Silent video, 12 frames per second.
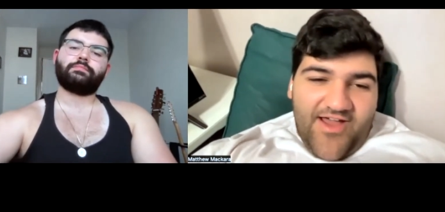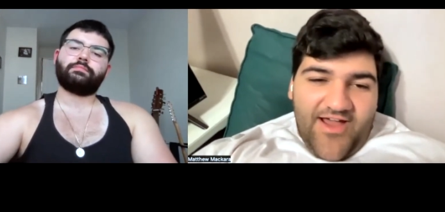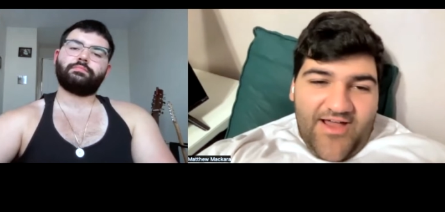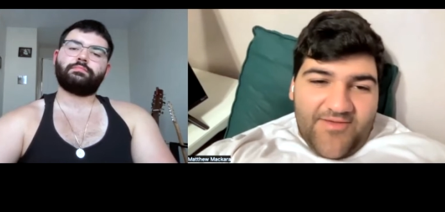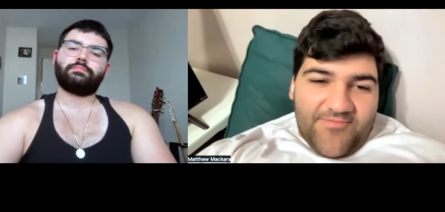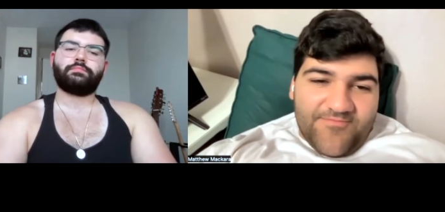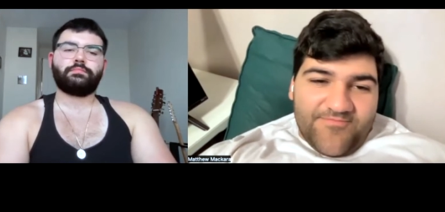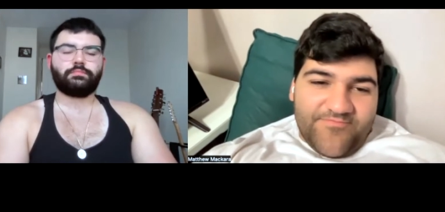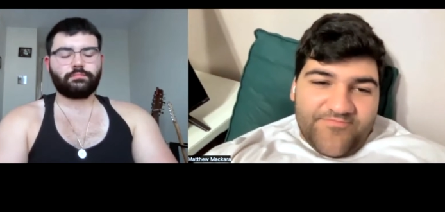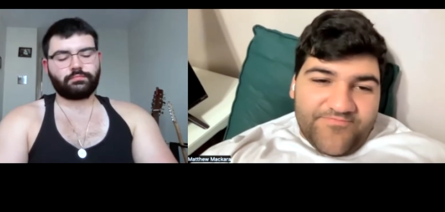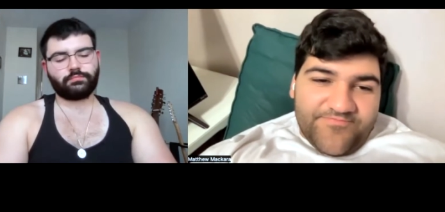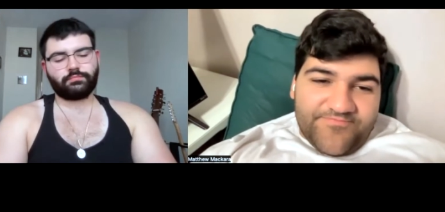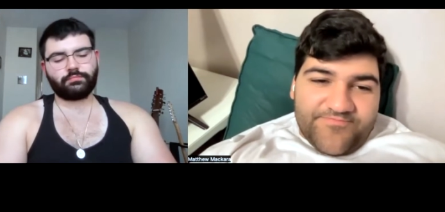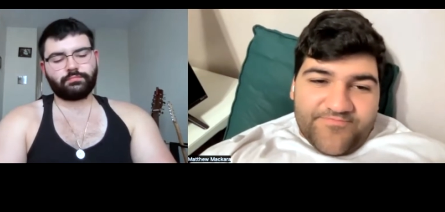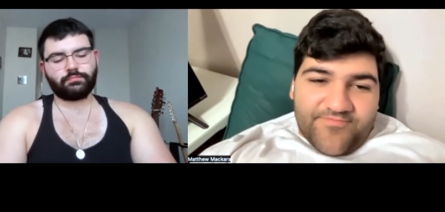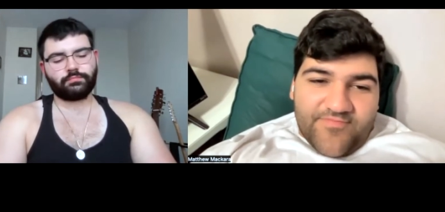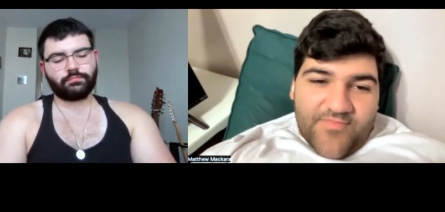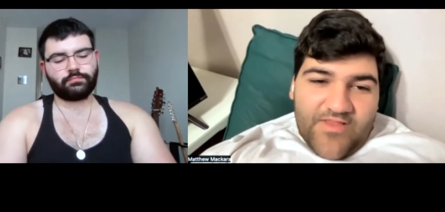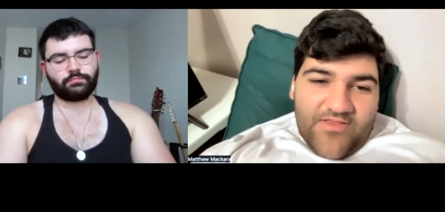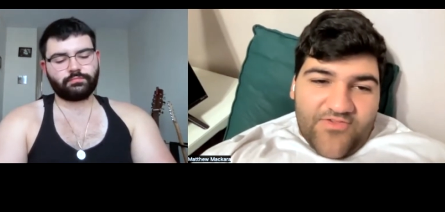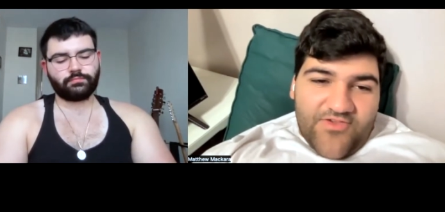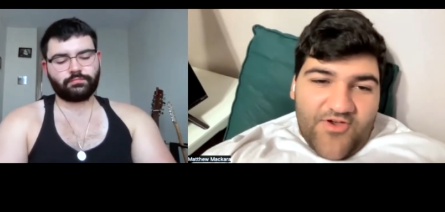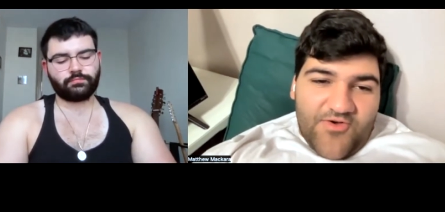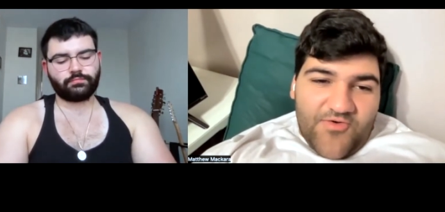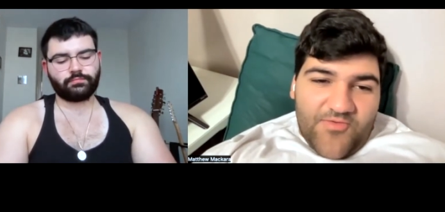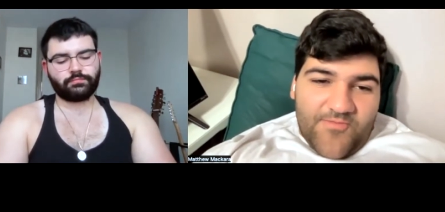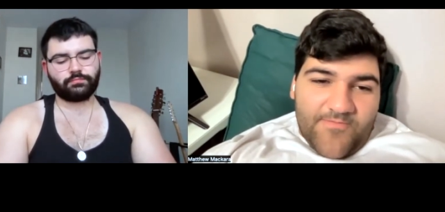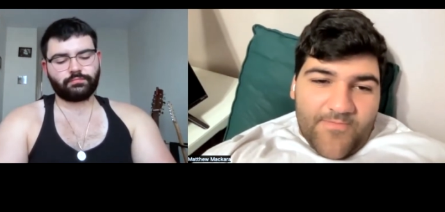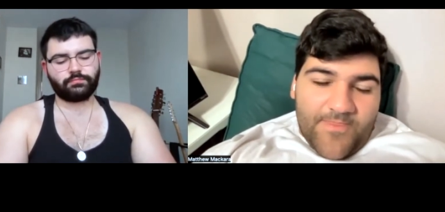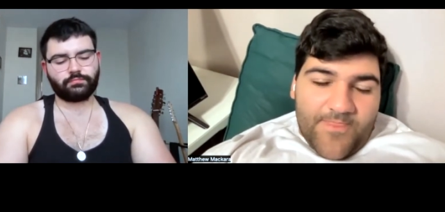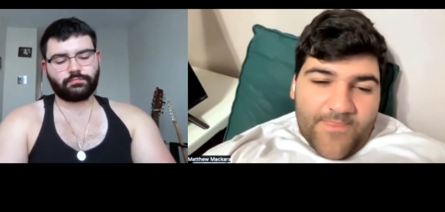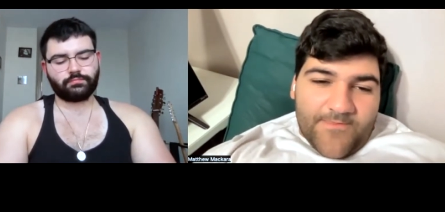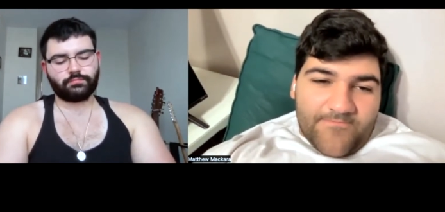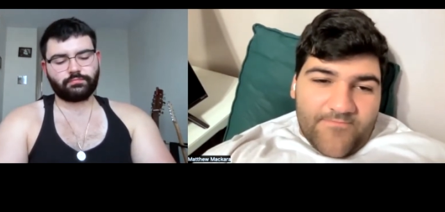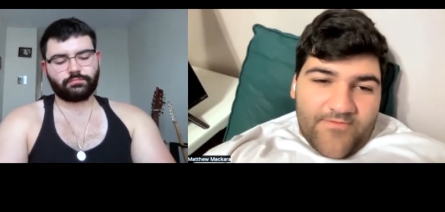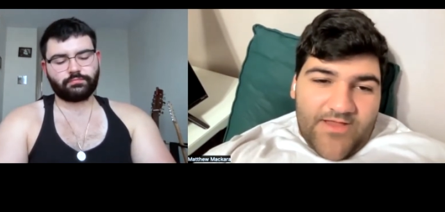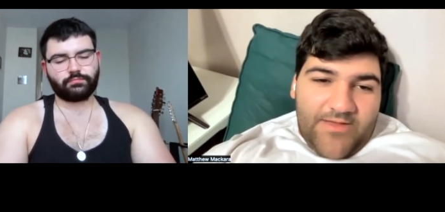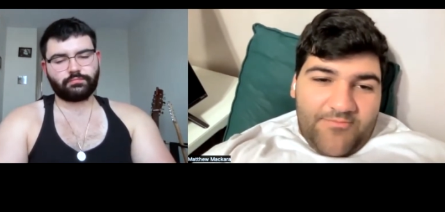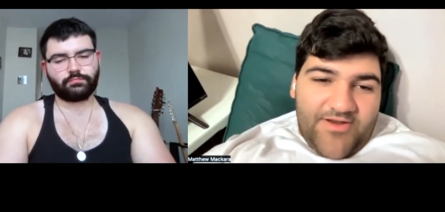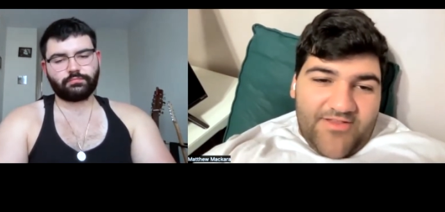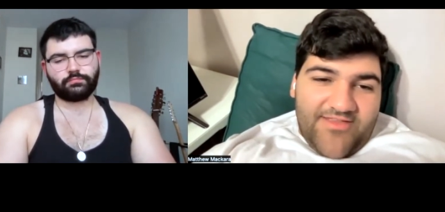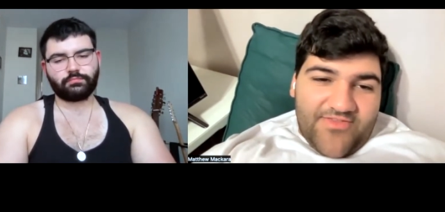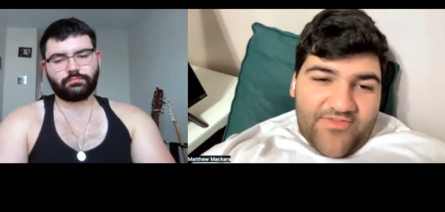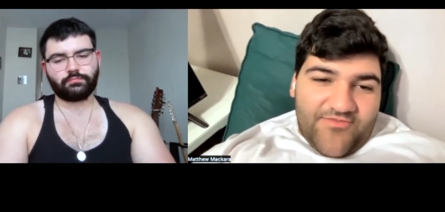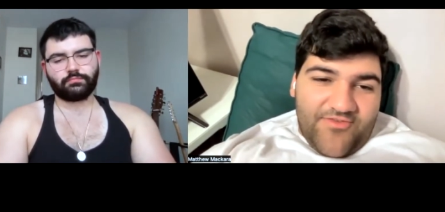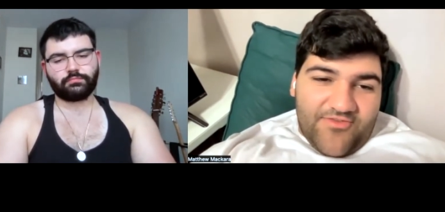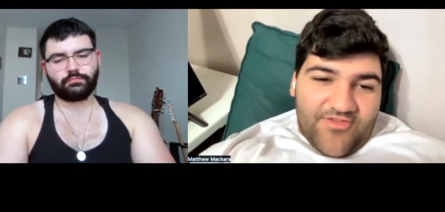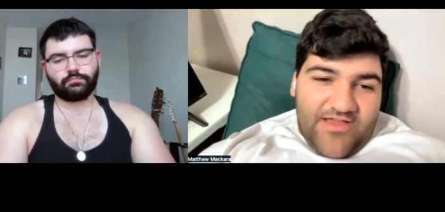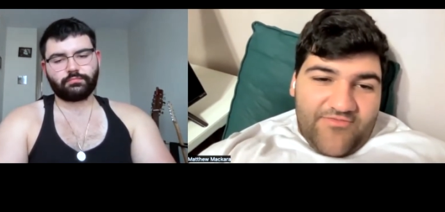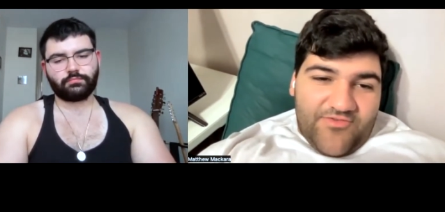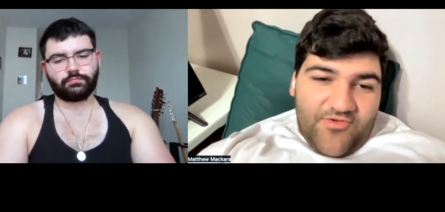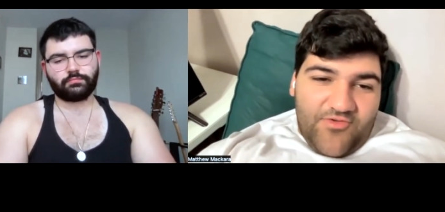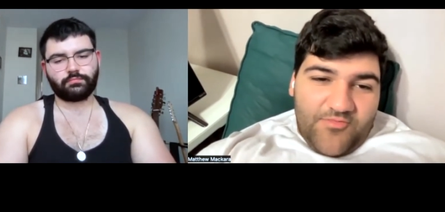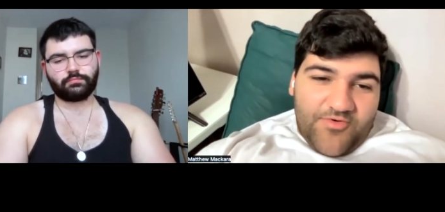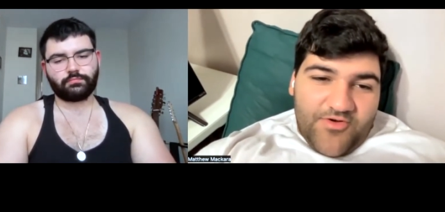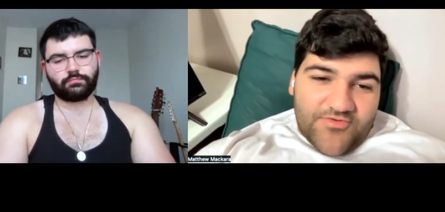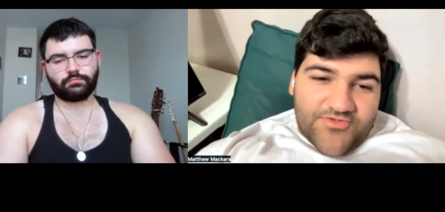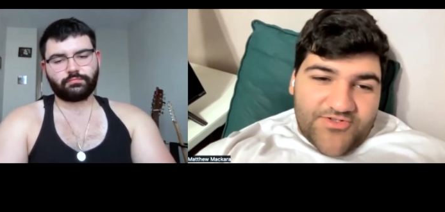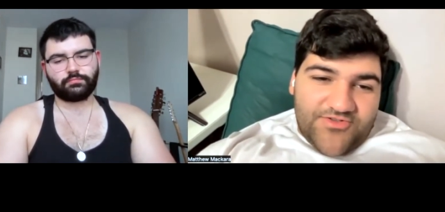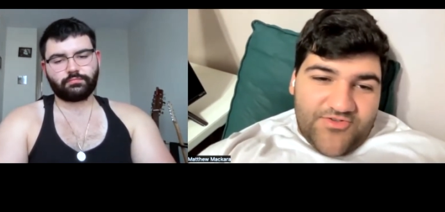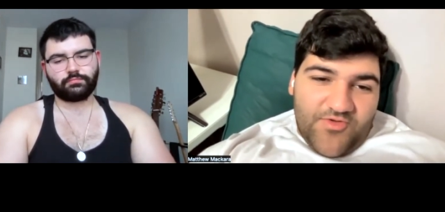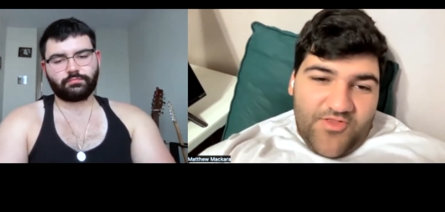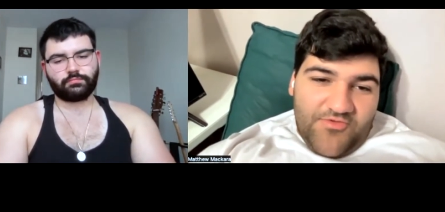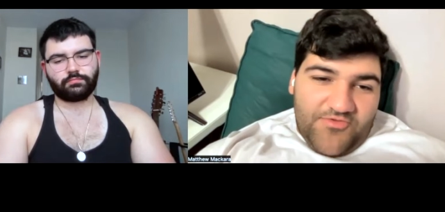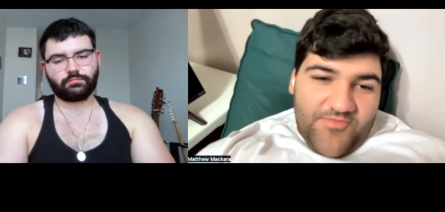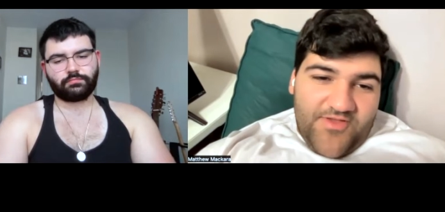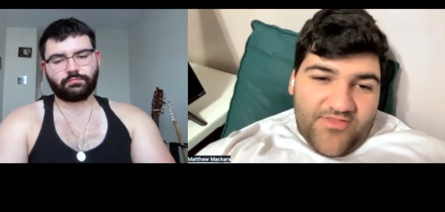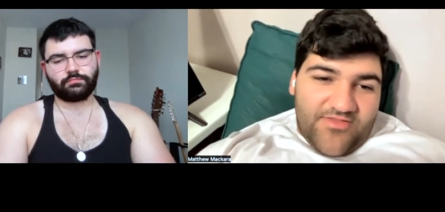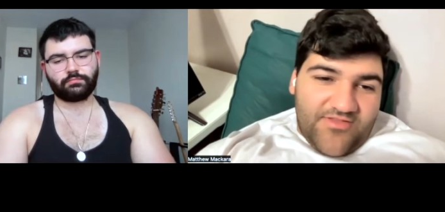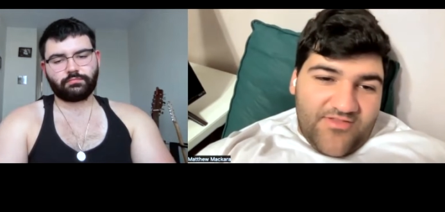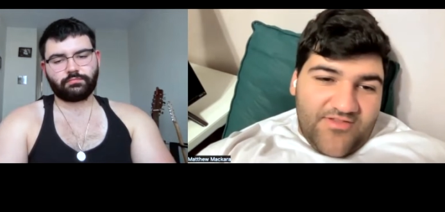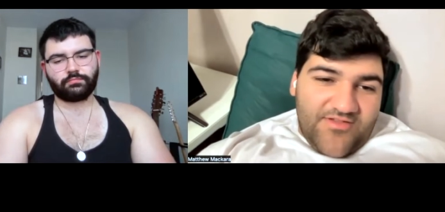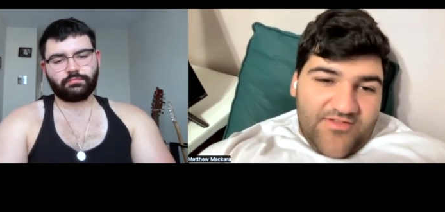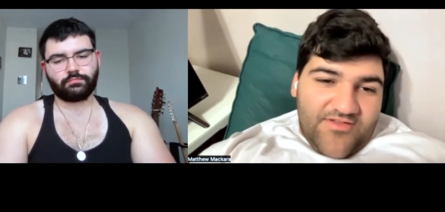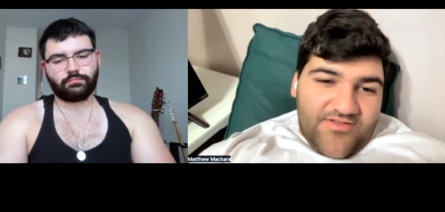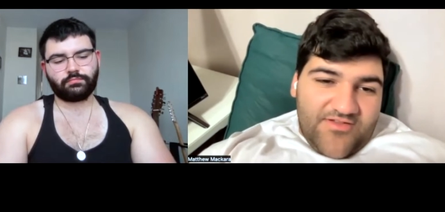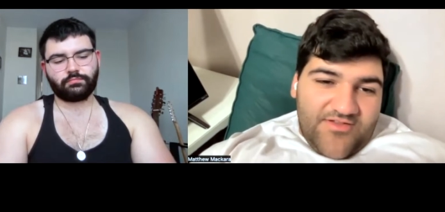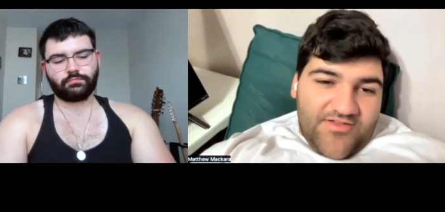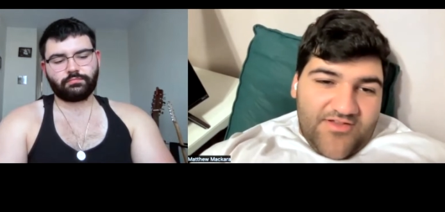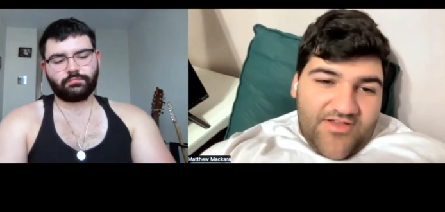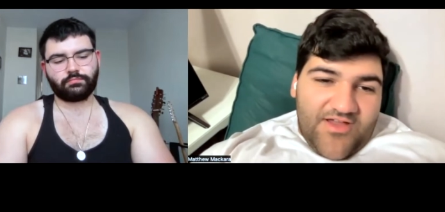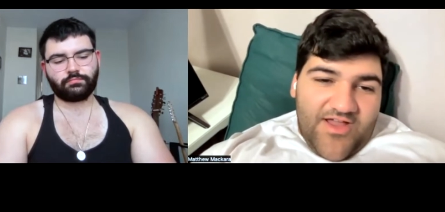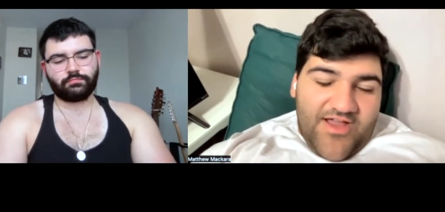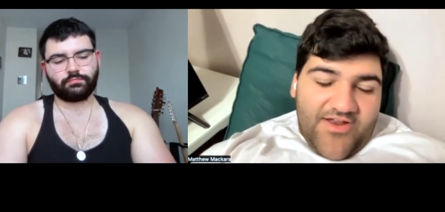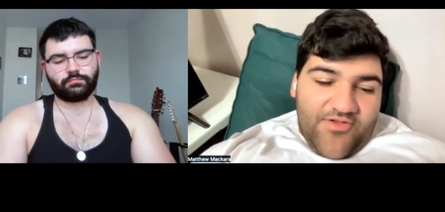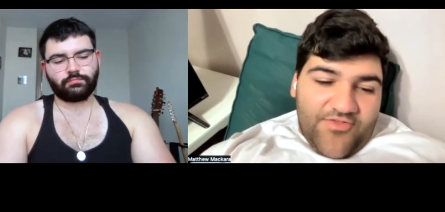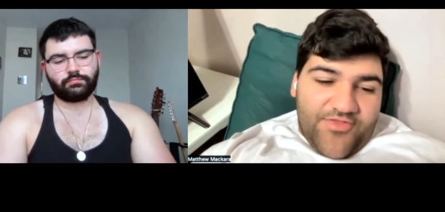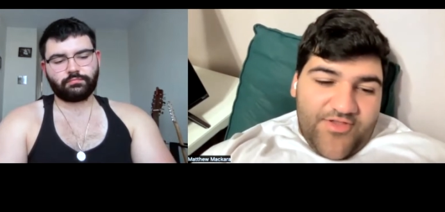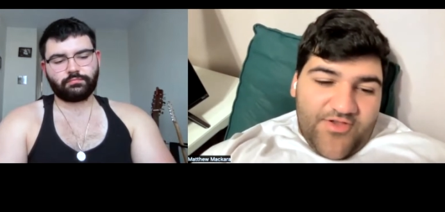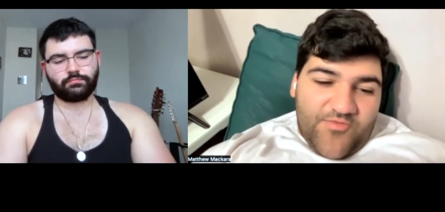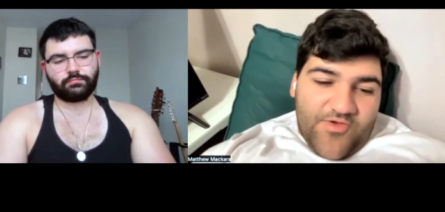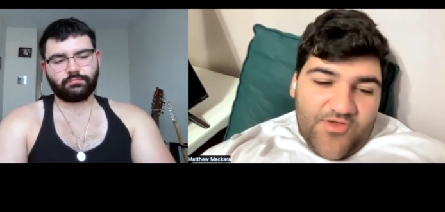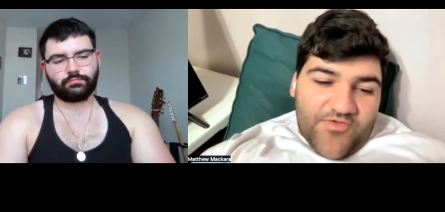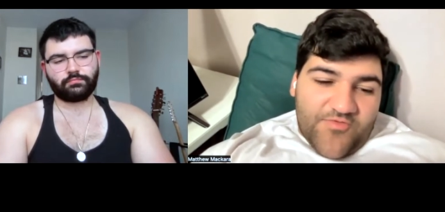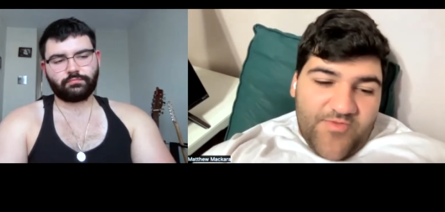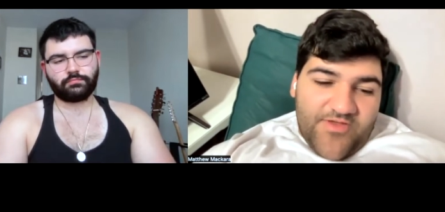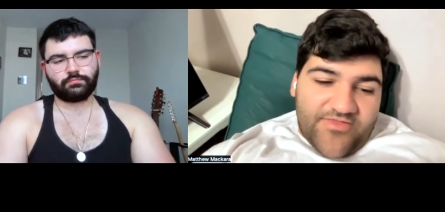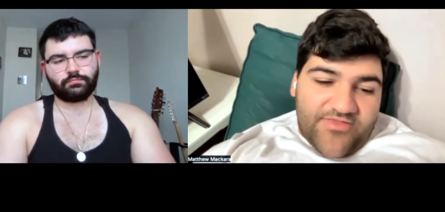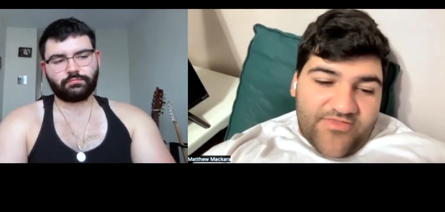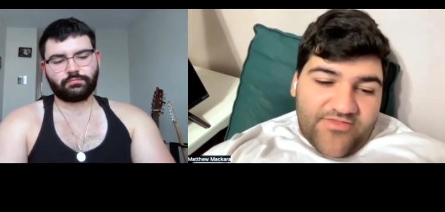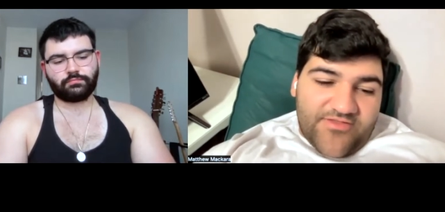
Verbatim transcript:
Speaker 1: Um, so I'm going to take the philosophical approach to Willow Smith. I don't think Willow Smith.